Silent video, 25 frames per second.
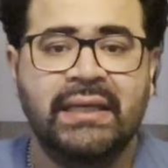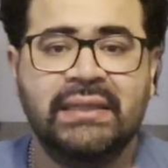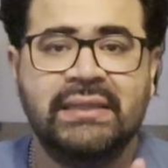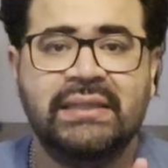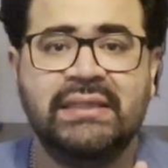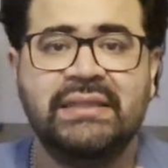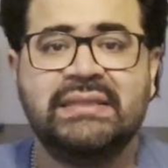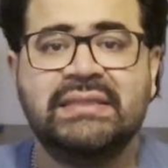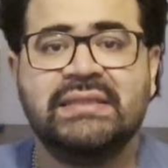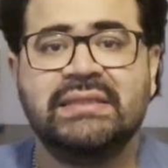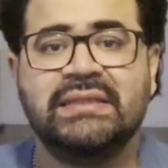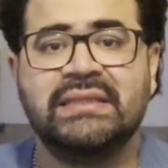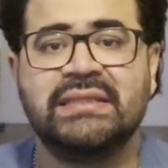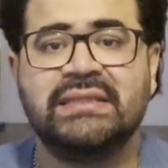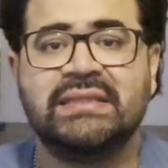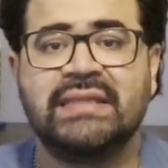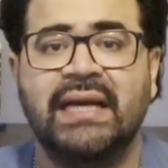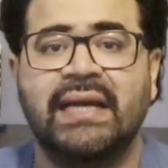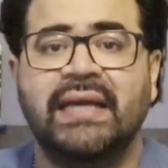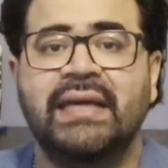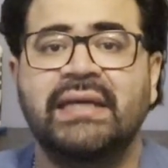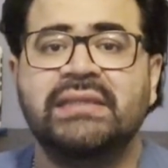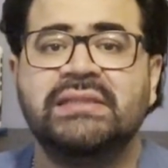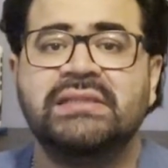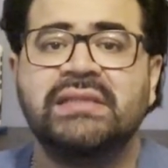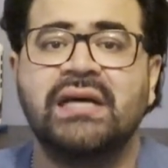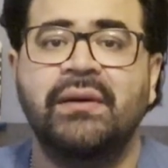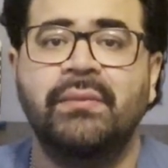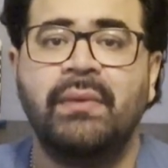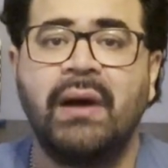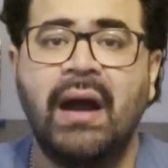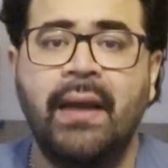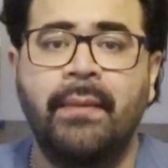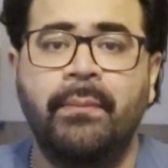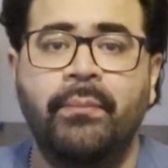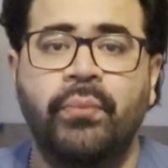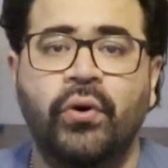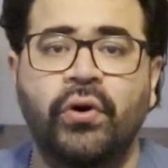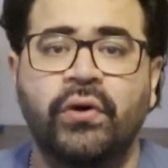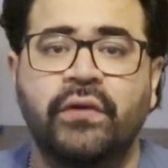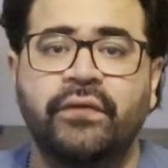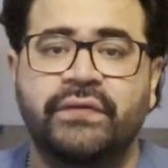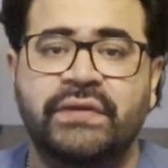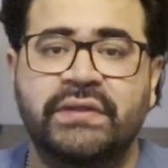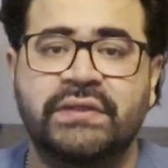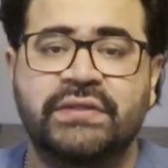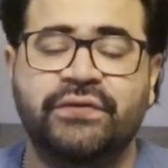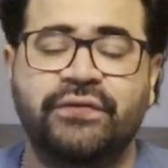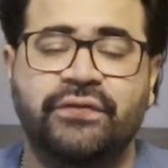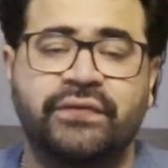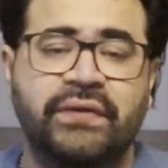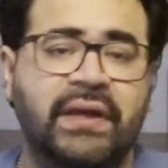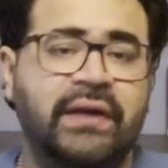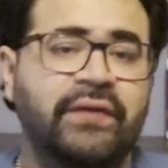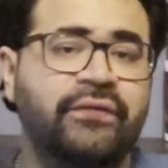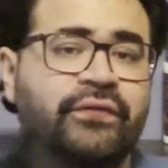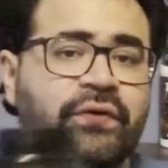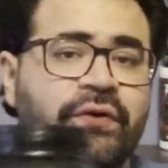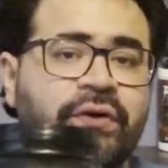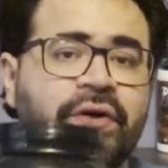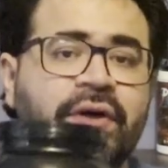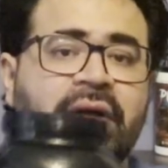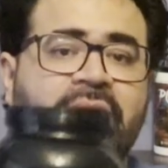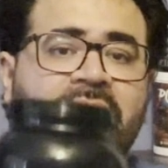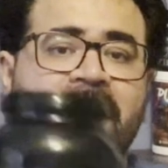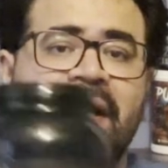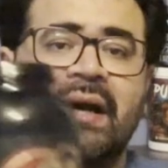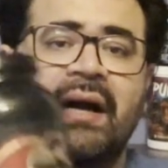This is the second tub I bought of this flavor.